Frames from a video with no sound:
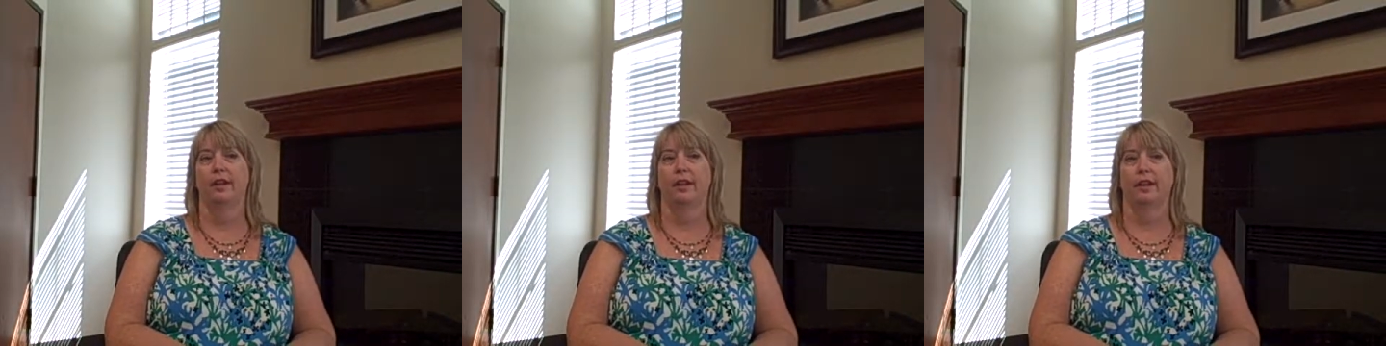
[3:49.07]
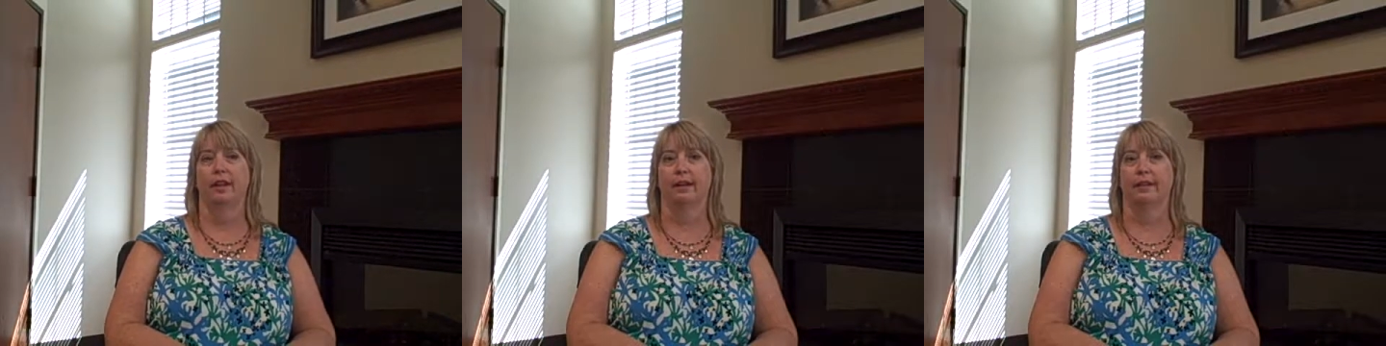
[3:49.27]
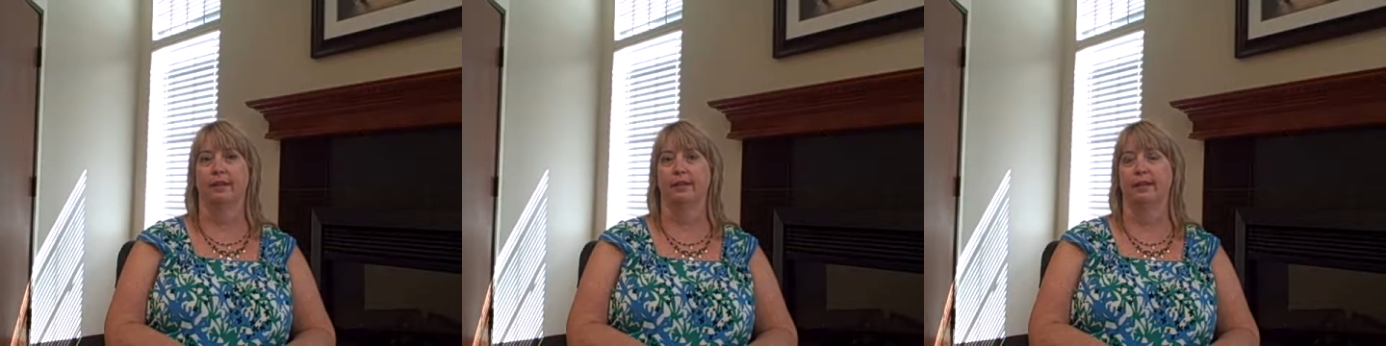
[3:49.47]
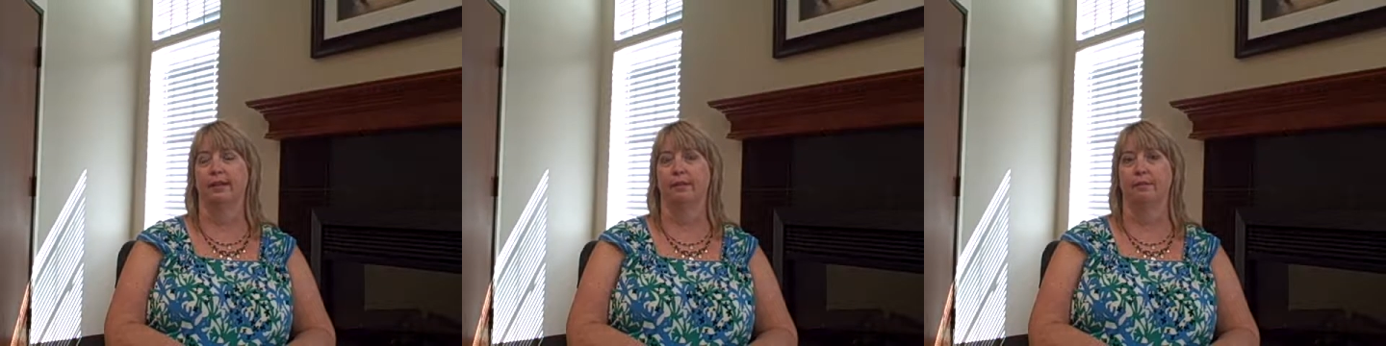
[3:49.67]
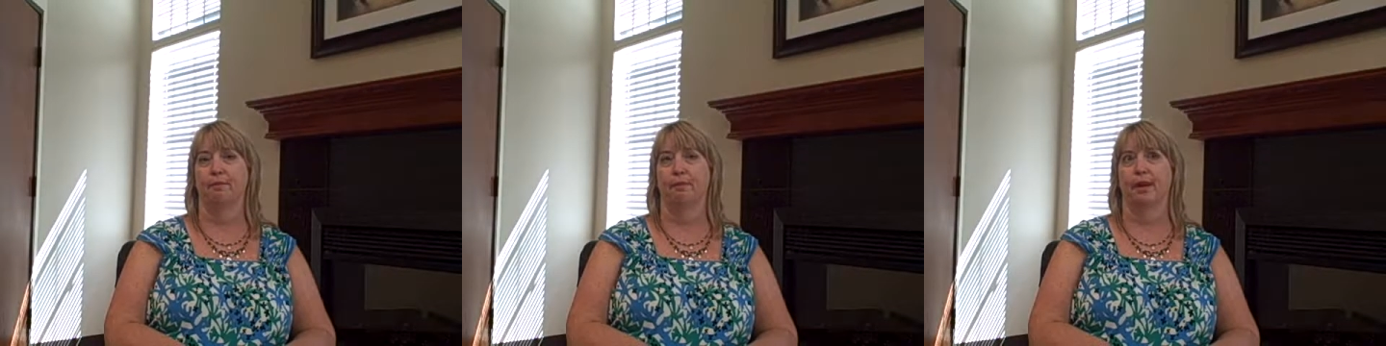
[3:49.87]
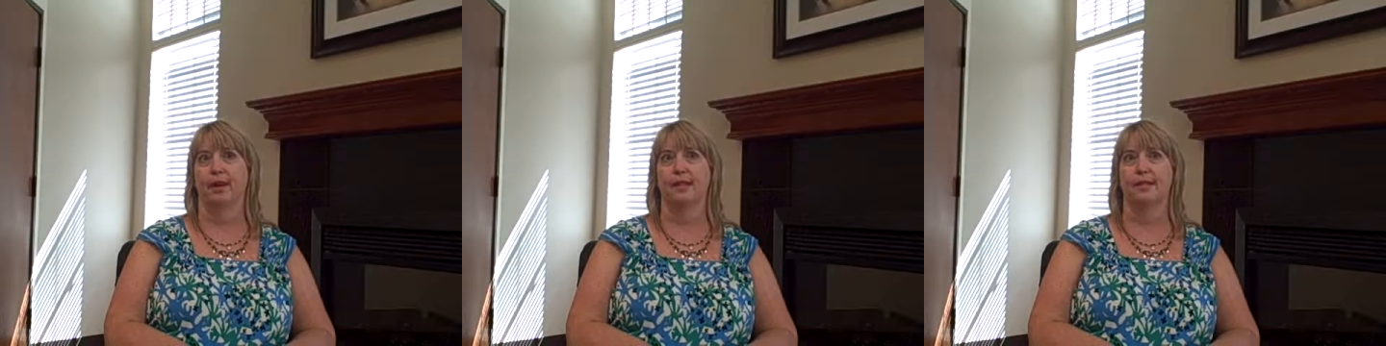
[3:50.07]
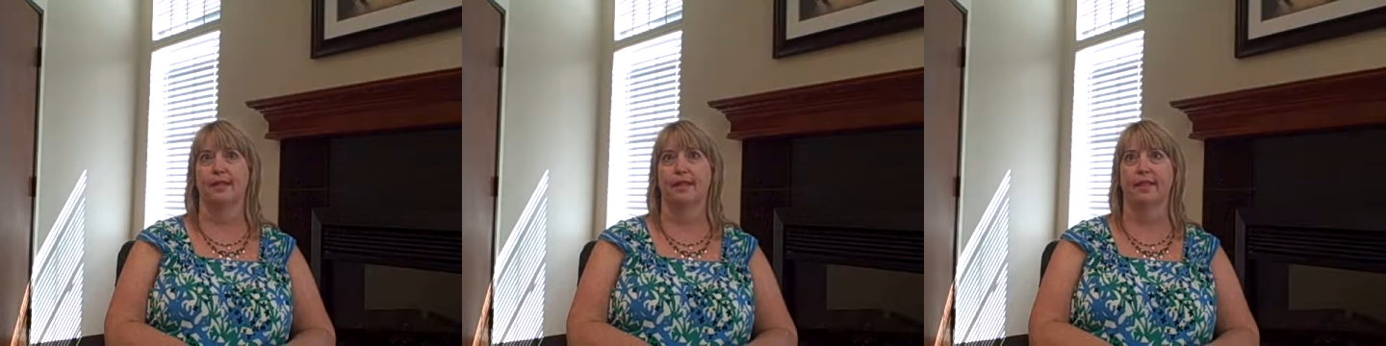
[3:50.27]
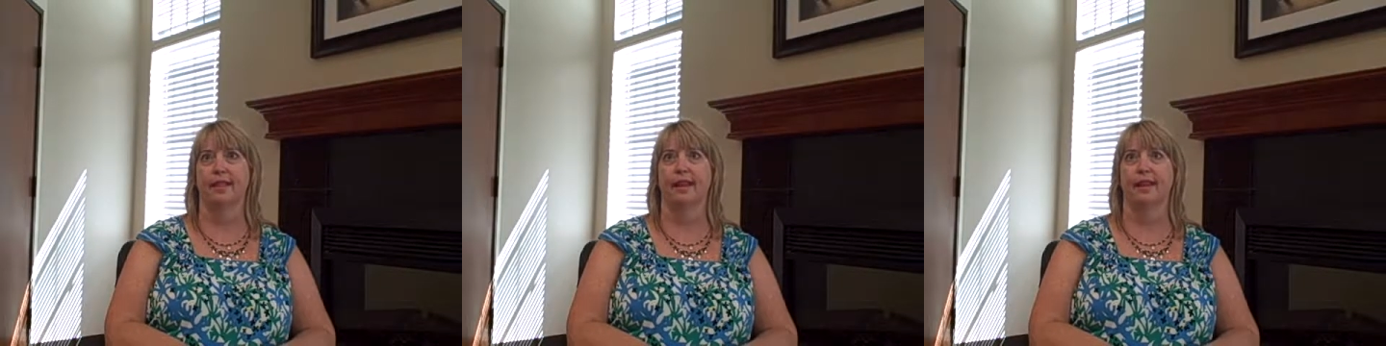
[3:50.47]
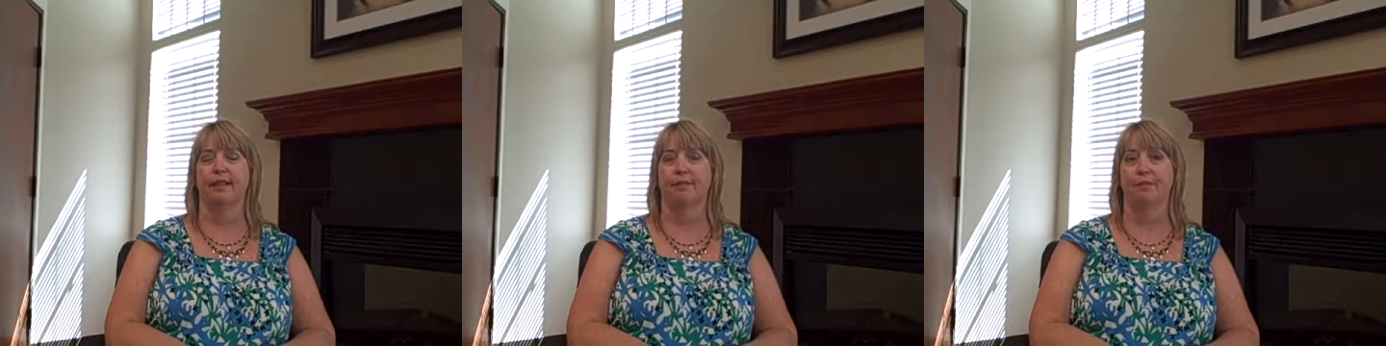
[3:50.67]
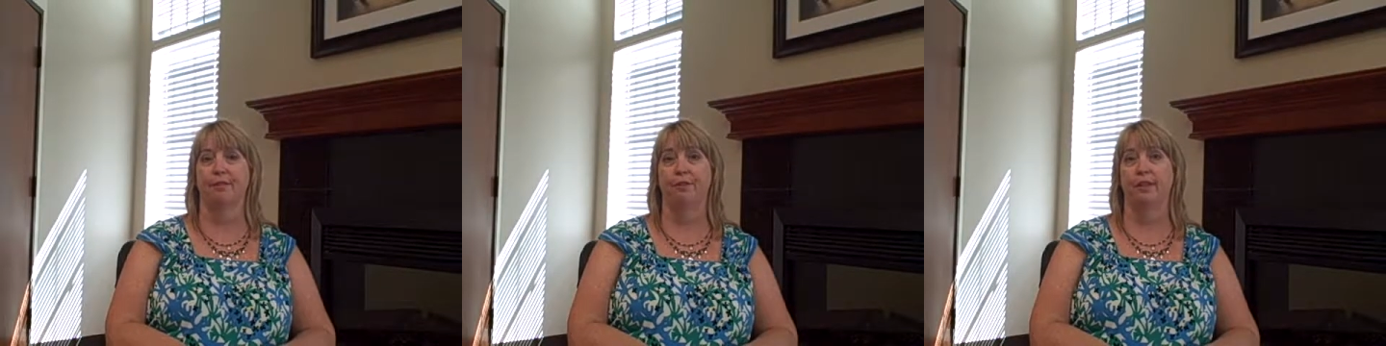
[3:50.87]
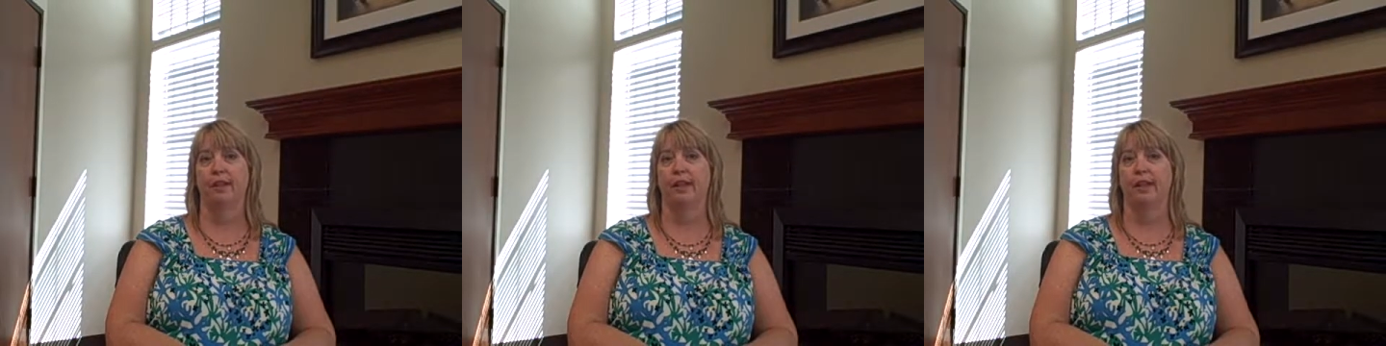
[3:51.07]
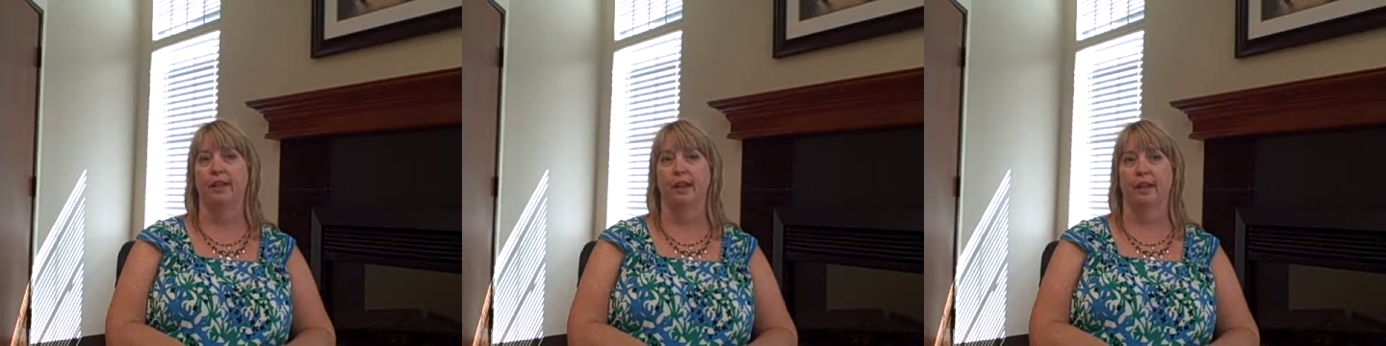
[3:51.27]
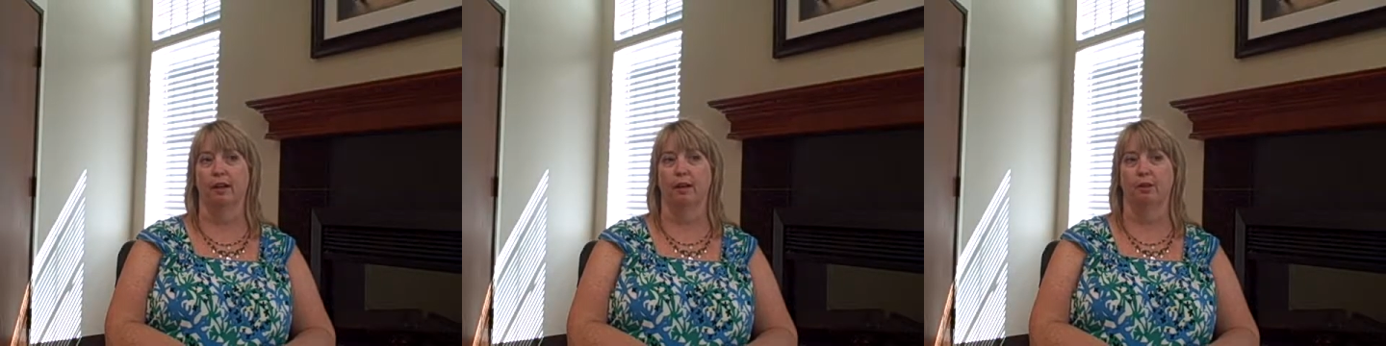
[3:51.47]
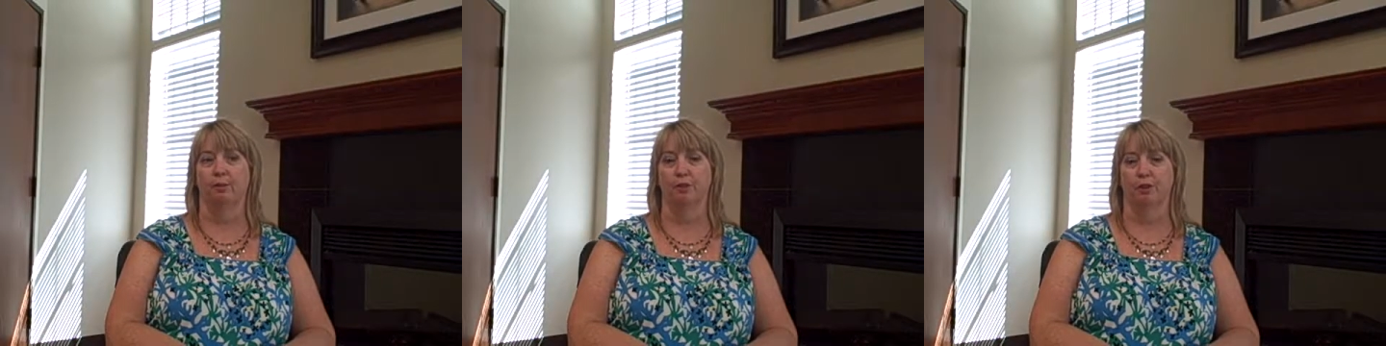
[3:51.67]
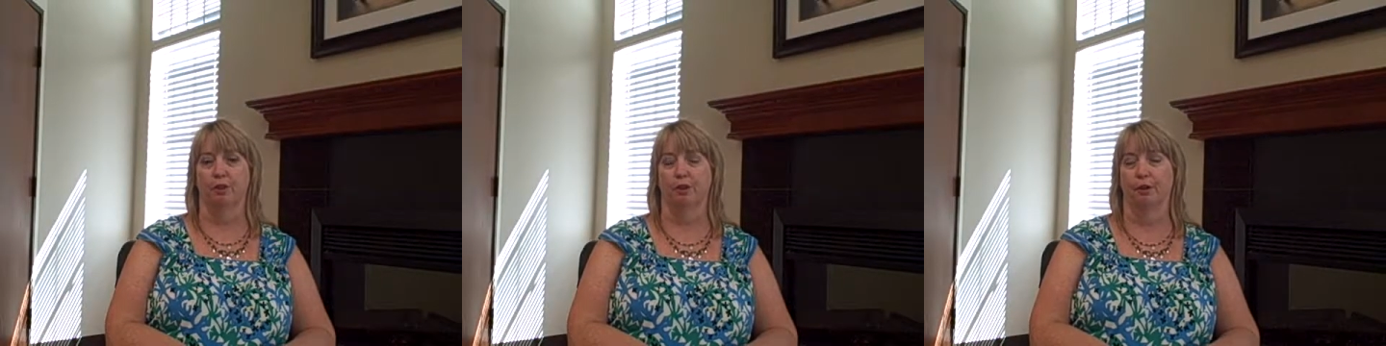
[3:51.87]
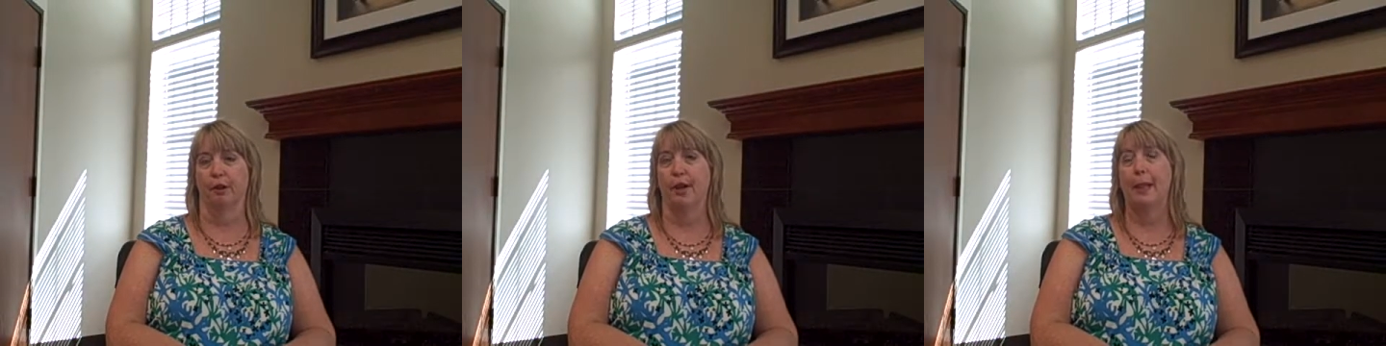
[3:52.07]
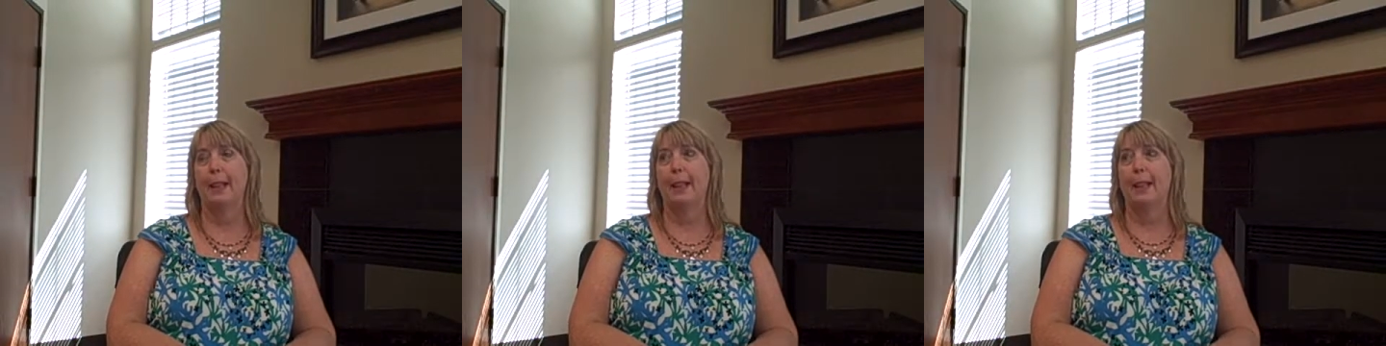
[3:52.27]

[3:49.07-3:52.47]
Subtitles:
And I said that if he helped her,